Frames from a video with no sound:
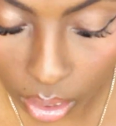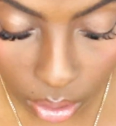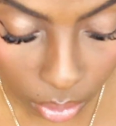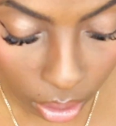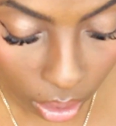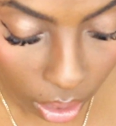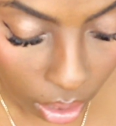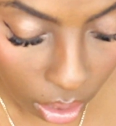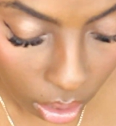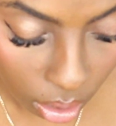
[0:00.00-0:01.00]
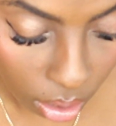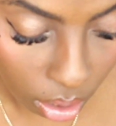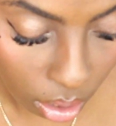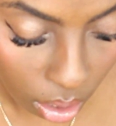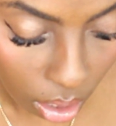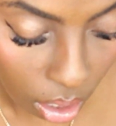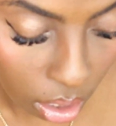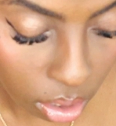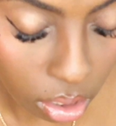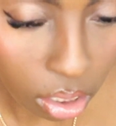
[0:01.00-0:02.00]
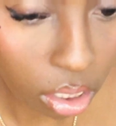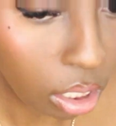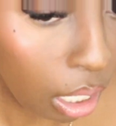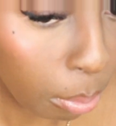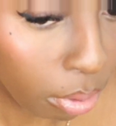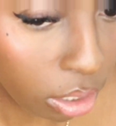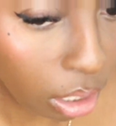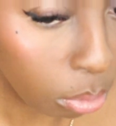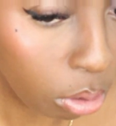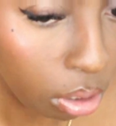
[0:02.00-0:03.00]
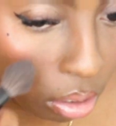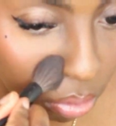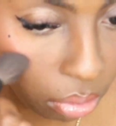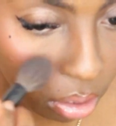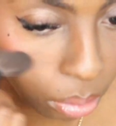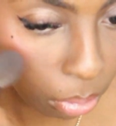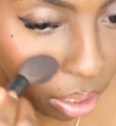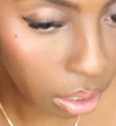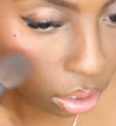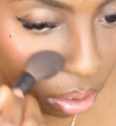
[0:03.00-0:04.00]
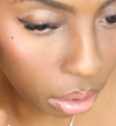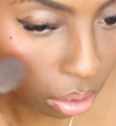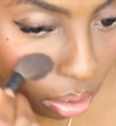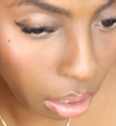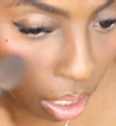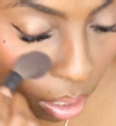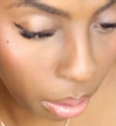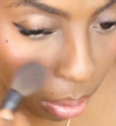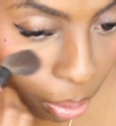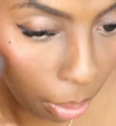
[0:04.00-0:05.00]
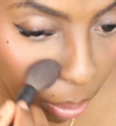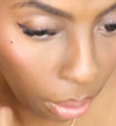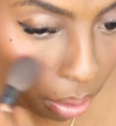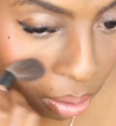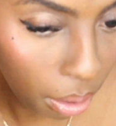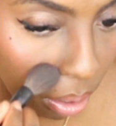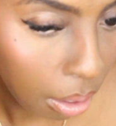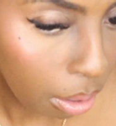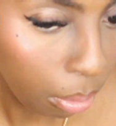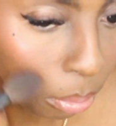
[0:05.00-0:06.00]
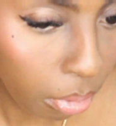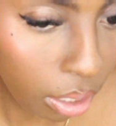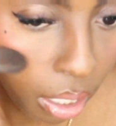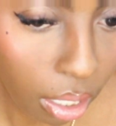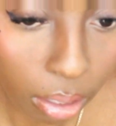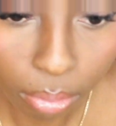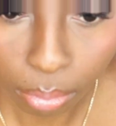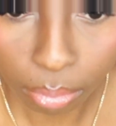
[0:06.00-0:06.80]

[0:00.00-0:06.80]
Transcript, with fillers: Okay. Same brush I was using the blush to kind of blend that out.